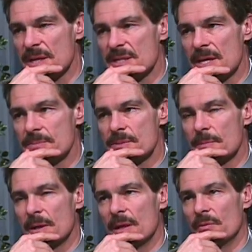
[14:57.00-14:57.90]
of times,
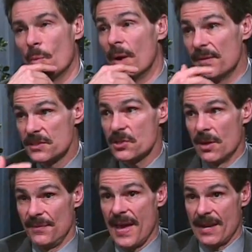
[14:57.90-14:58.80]
the one that's
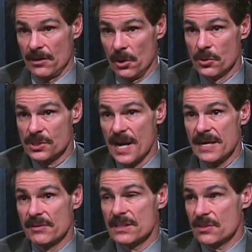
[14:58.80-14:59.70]
on that low side
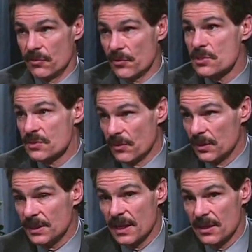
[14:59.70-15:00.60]
of it, I'll say, well, first of all,
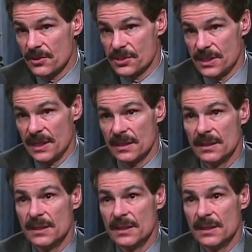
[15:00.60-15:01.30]
you got to understand